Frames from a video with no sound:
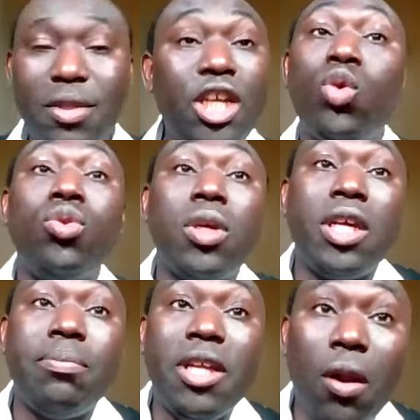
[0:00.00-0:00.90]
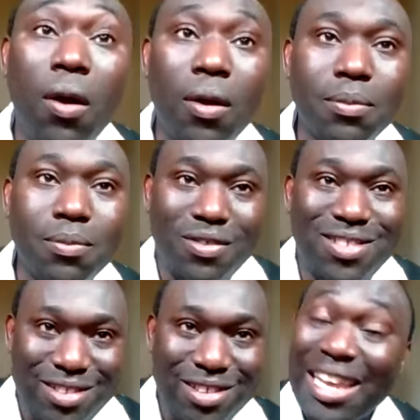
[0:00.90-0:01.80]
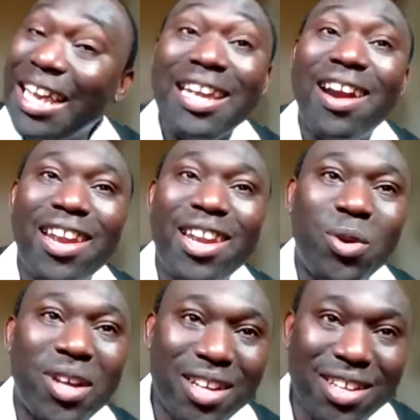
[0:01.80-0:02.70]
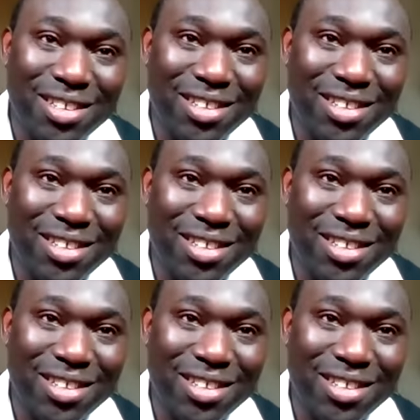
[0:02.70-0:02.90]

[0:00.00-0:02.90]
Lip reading: He couldn't keep the law. He ran away.